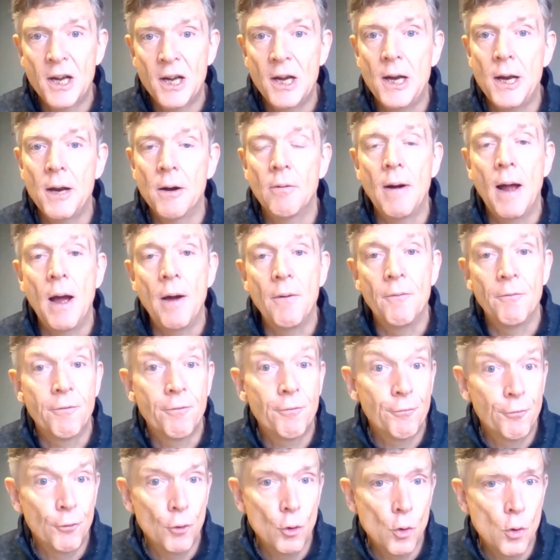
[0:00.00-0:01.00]
particularly
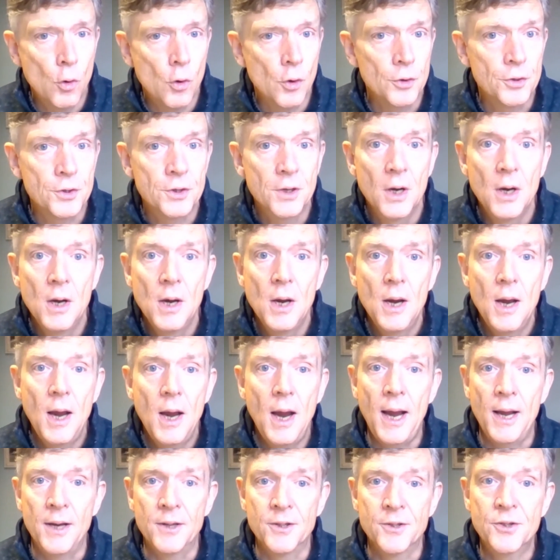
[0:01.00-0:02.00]
around fraud
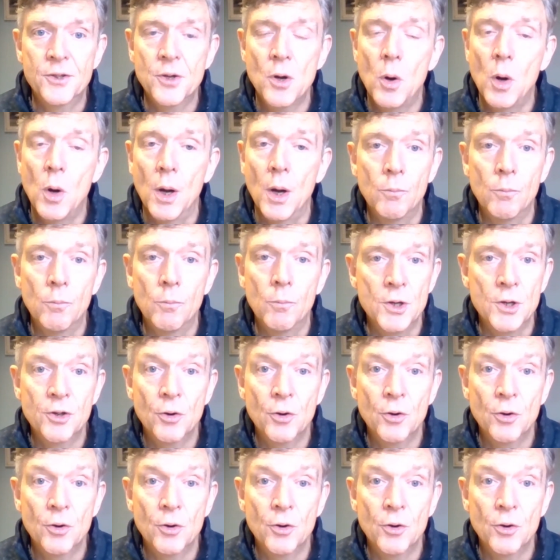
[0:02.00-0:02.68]
and so on,